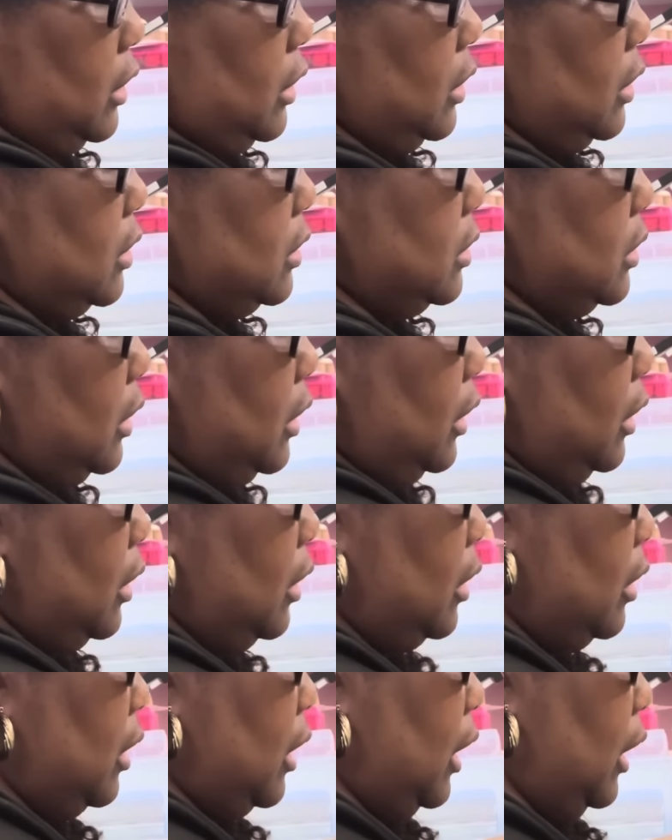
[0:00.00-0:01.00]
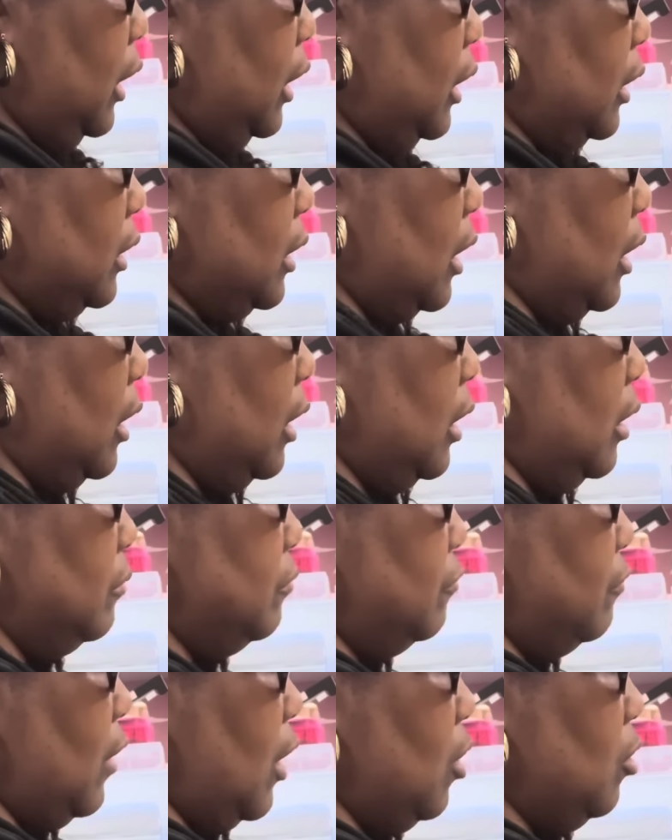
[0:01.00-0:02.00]
this here and uh,
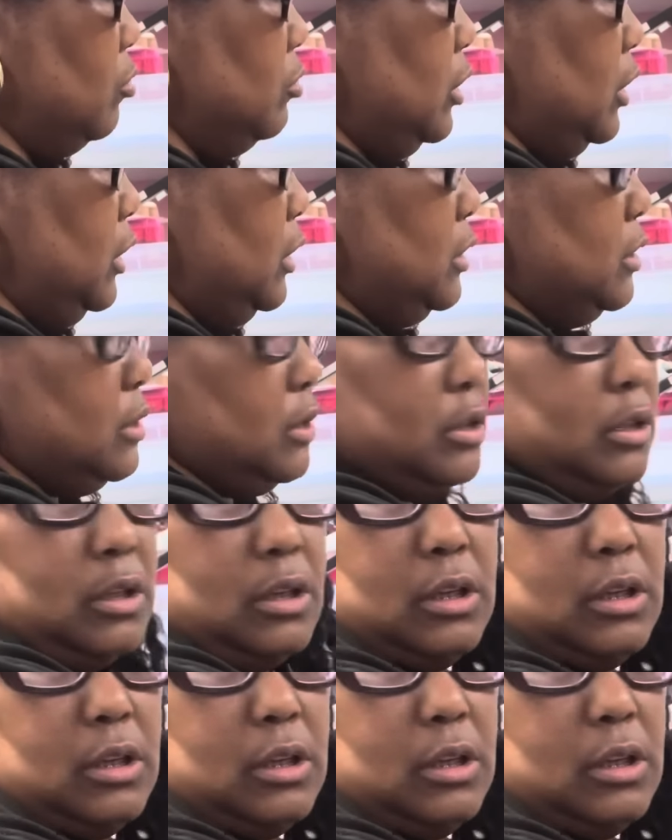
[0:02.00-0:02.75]
fold these